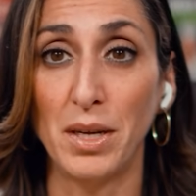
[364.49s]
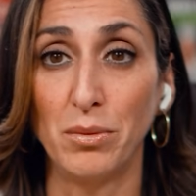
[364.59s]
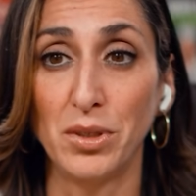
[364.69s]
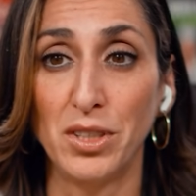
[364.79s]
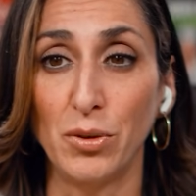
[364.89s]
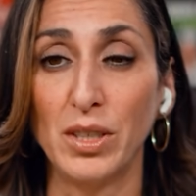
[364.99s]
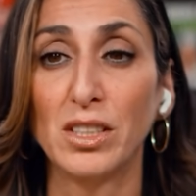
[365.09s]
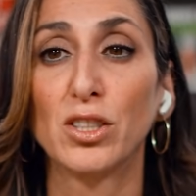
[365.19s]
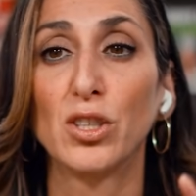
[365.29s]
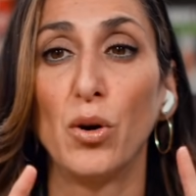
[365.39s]
to be able to do it.
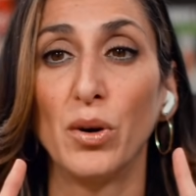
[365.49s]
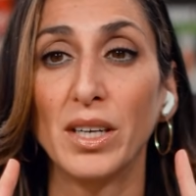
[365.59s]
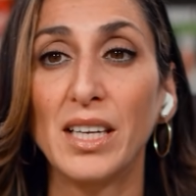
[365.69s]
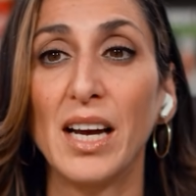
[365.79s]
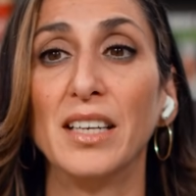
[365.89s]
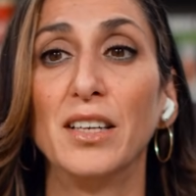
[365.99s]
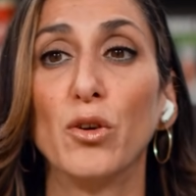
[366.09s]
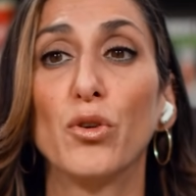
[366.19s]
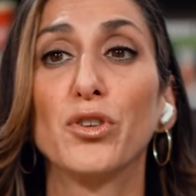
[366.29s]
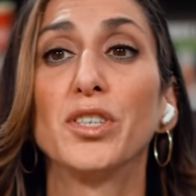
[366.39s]
So again, in
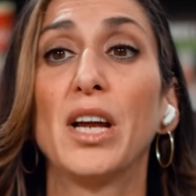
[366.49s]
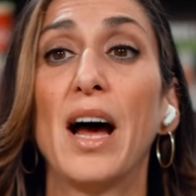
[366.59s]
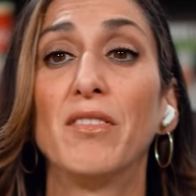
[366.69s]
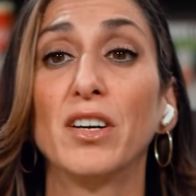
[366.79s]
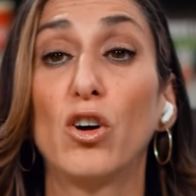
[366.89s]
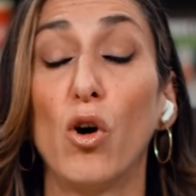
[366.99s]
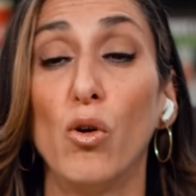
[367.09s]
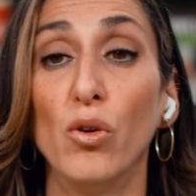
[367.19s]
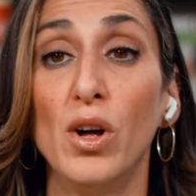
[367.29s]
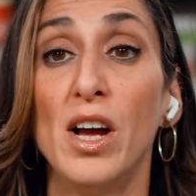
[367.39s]
order to have a
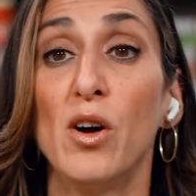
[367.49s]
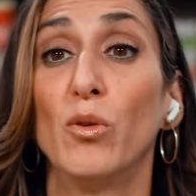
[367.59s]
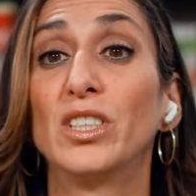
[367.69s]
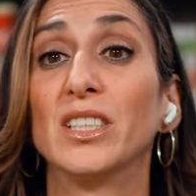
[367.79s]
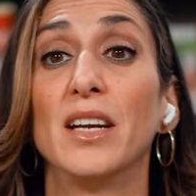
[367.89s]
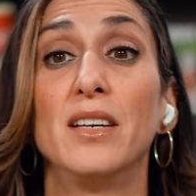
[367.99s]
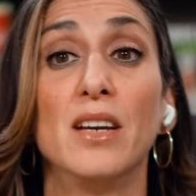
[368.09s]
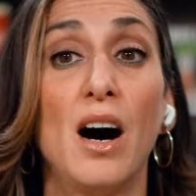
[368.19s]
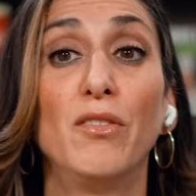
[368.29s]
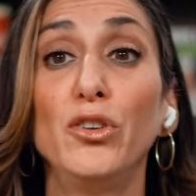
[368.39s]
goal, which is a
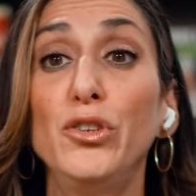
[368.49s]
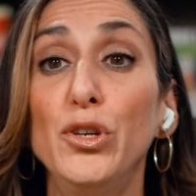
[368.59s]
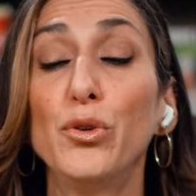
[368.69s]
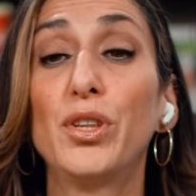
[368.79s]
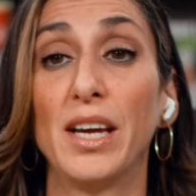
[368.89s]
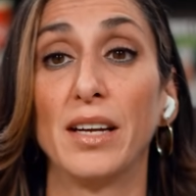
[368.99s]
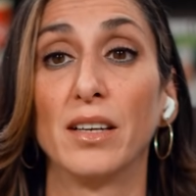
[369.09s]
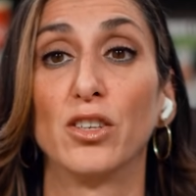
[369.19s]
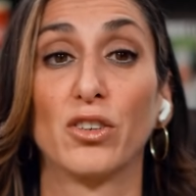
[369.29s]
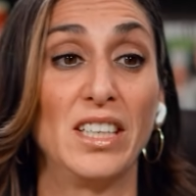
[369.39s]
novel new
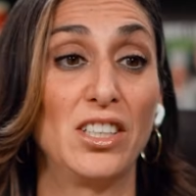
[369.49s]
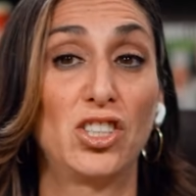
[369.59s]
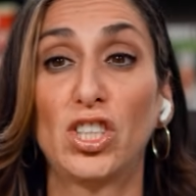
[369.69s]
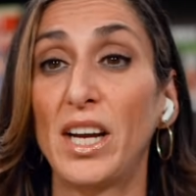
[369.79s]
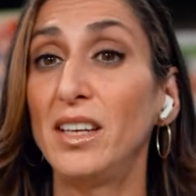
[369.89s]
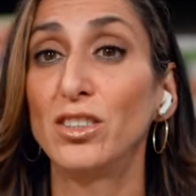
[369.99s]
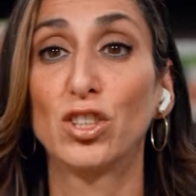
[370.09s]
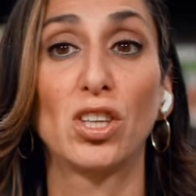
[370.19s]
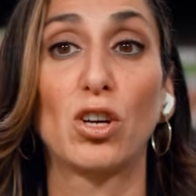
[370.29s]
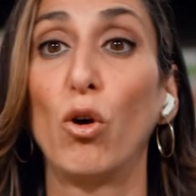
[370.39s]
thing, you're going to
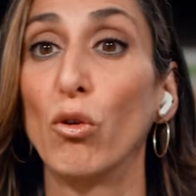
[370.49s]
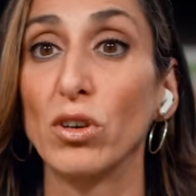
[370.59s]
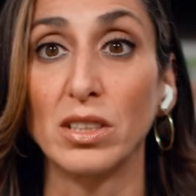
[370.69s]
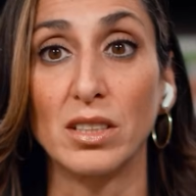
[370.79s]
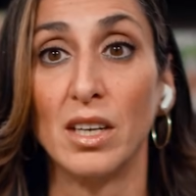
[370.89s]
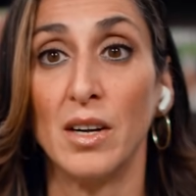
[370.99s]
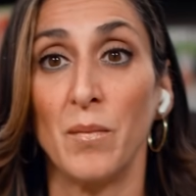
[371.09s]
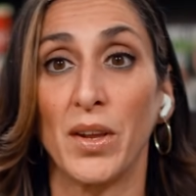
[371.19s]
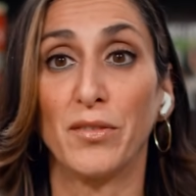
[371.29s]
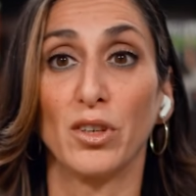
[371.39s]
change the course
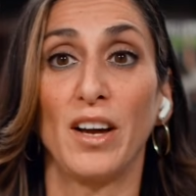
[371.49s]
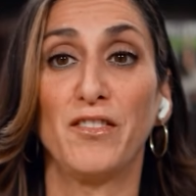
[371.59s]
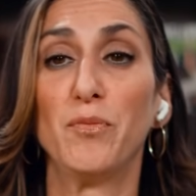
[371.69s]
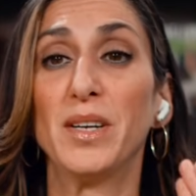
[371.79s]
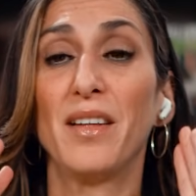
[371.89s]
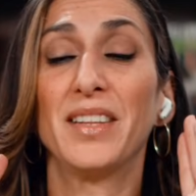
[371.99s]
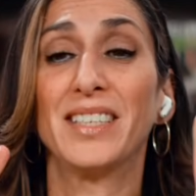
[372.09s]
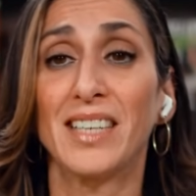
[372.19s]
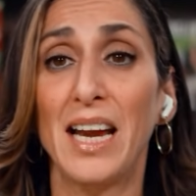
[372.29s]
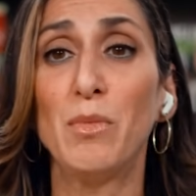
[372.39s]
of your life. You've been on the
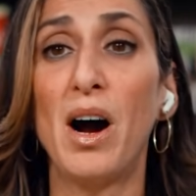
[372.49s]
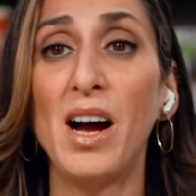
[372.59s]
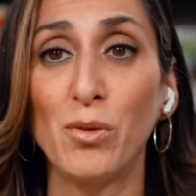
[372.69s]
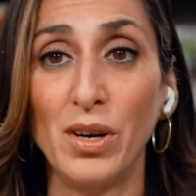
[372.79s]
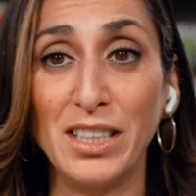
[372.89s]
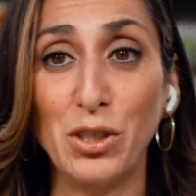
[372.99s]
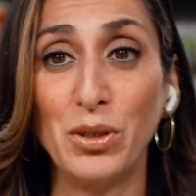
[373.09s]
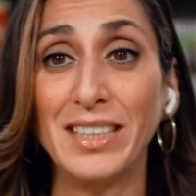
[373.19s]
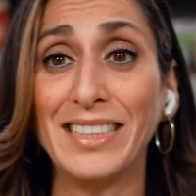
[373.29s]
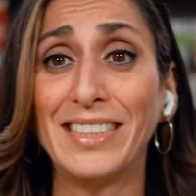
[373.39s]
same highway,
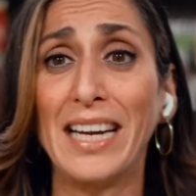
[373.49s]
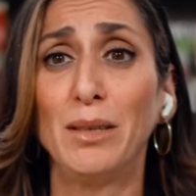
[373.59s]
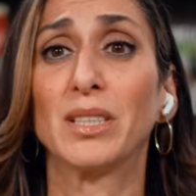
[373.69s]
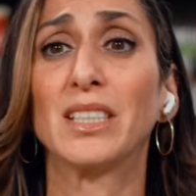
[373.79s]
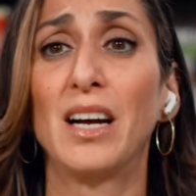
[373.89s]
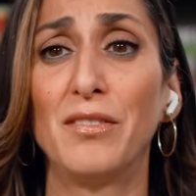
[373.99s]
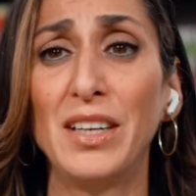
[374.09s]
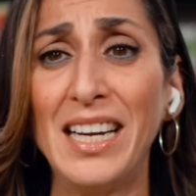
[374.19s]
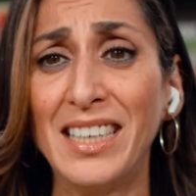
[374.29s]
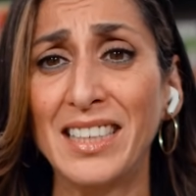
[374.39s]
doing the same stuff,
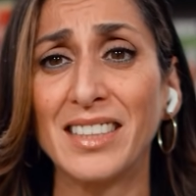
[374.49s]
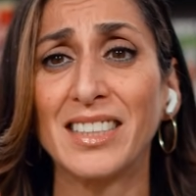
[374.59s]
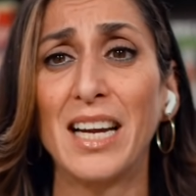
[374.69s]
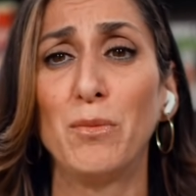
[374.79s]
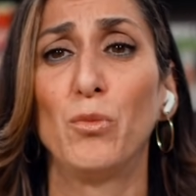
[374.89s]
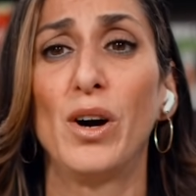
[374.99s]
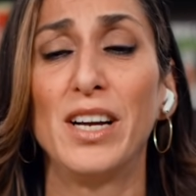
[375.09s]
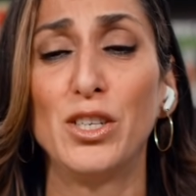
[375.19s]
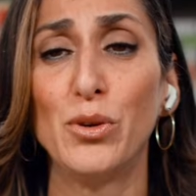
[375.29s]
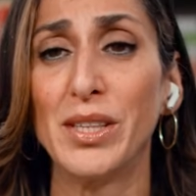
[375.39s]
eating the same
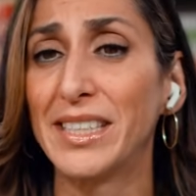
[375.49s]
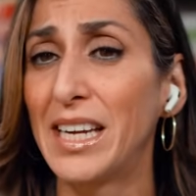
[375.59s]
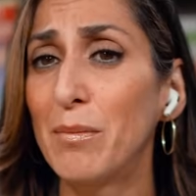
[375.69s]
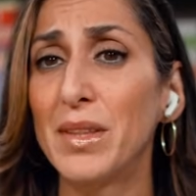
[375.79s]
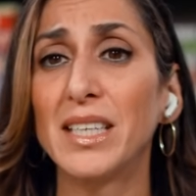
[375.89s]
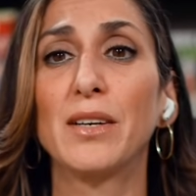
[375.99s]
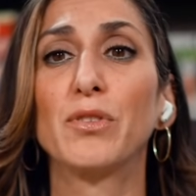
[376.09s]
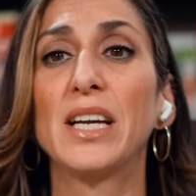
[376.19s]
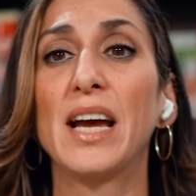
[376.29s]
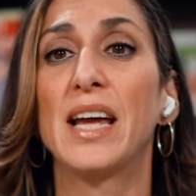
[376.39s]
way, doing the same things
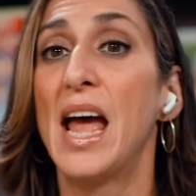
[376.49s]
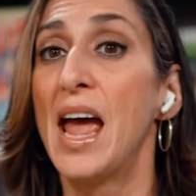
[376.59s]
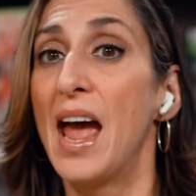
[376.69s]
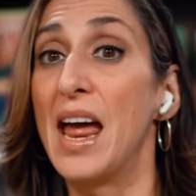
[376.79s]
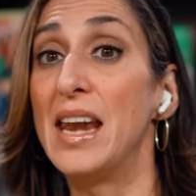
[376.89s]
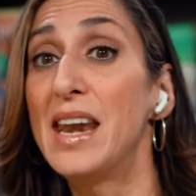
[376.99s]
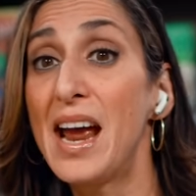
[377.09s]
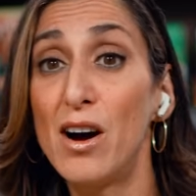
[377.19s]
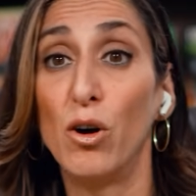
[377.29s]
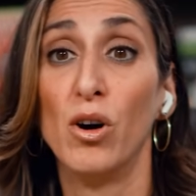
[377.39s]
every day. And
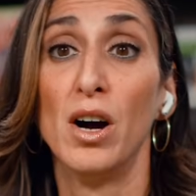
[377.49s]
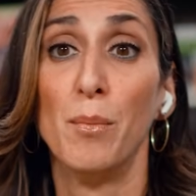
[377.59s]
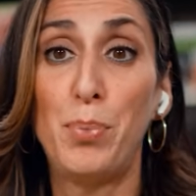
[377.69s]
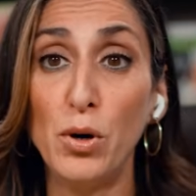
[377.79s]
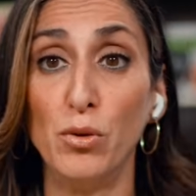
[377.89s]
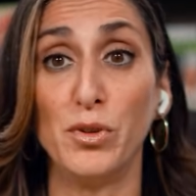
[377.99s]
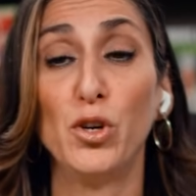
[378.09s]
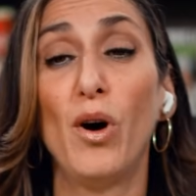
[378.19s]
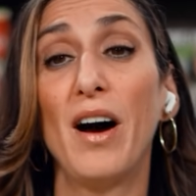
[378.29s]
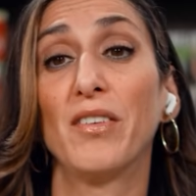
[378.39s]
now, boom,
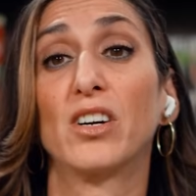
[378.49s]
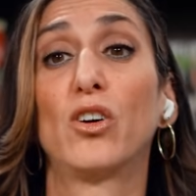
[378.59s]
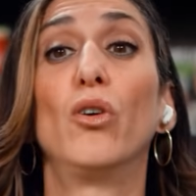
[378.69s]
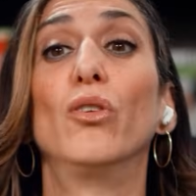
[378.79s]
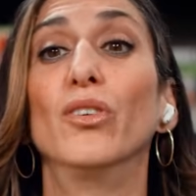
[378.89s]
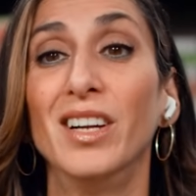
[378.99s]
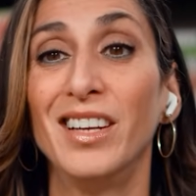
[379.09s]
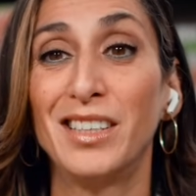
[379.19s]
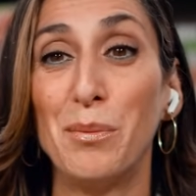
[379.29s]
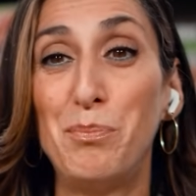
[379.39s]
you have a goal
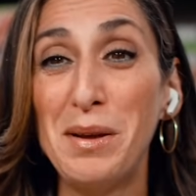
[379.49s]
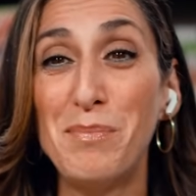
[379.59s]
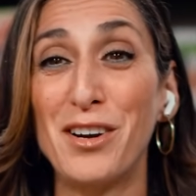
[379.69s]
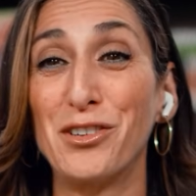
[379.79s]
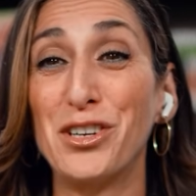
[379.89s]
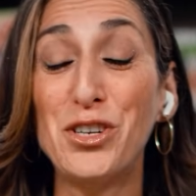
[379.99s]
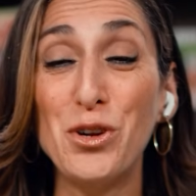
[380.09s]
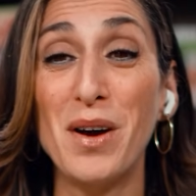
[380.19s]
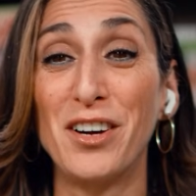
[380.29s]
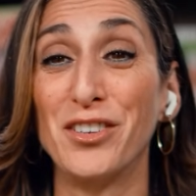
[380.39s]
to be better,
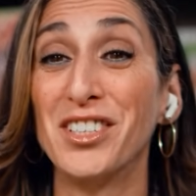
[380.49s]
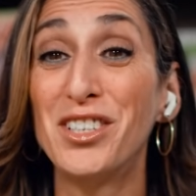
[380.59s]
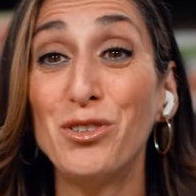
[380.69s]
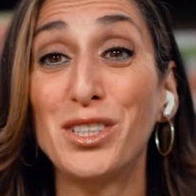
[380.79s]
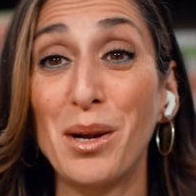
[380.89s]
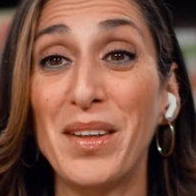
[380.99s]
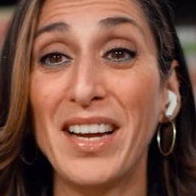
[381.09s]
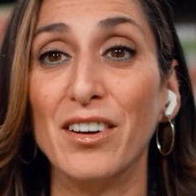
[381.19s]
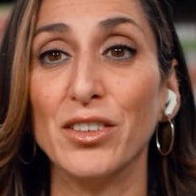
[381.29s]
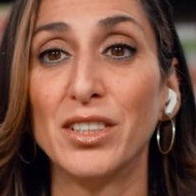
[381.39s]
to do
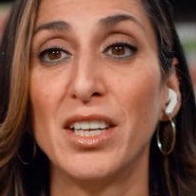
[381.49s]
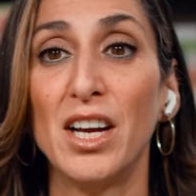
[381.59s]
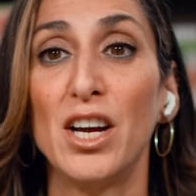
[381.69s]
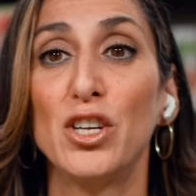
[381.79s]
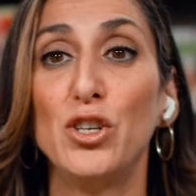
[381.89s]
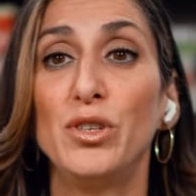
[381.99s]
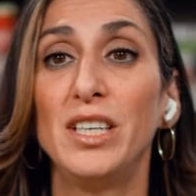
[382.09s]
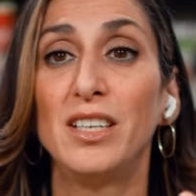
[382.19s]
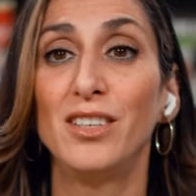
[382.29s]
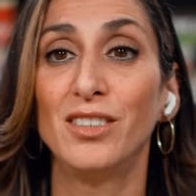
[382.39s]
something else. You
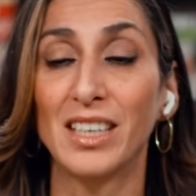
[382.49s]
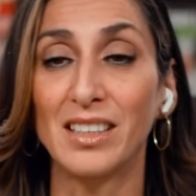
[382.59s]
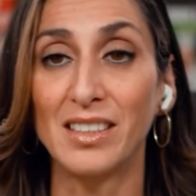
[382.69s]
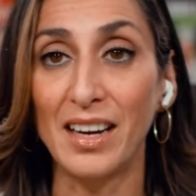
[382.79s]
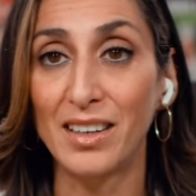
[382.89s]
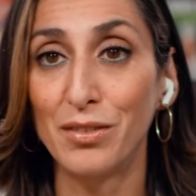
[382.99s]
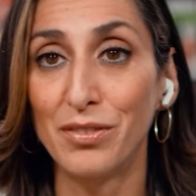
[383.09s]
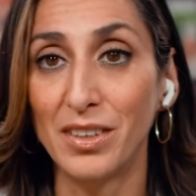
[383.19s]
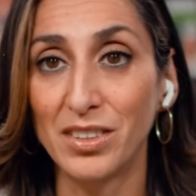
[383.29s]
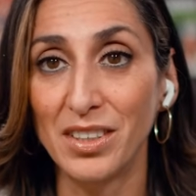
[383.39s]
need to use executive
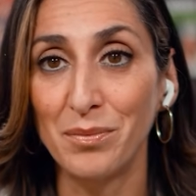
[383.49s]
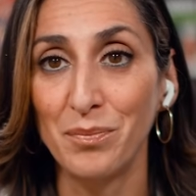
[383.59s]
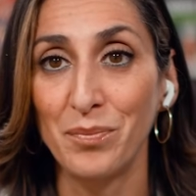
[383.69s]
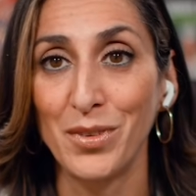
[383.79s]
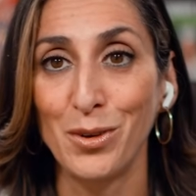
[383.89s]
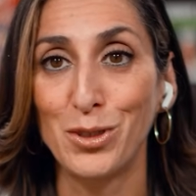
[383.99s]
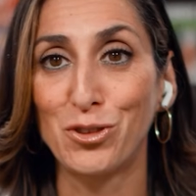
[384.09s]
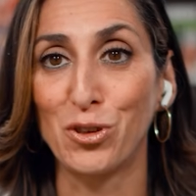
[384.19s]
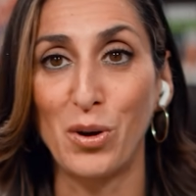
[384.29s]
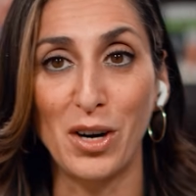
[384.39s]
function, which
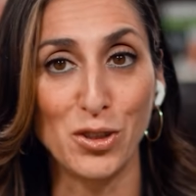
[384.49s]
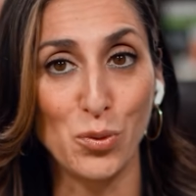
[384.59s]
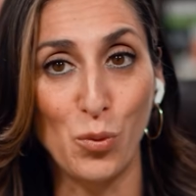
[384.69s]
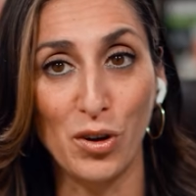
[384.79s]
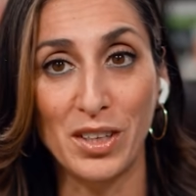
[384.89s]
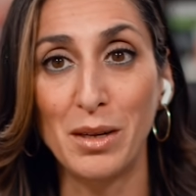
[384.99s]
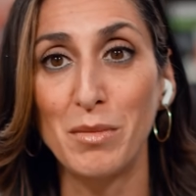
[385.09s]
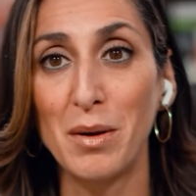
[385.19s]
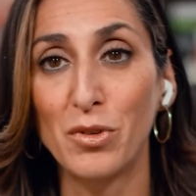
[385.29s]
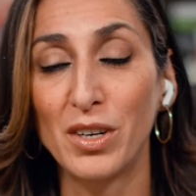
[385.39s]
requires working
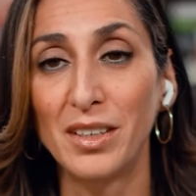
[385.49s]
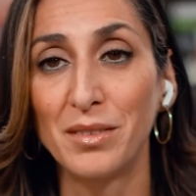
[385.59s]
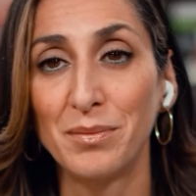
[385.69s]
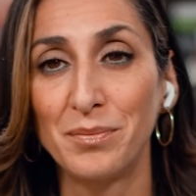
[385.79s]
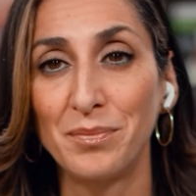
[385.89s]
memory.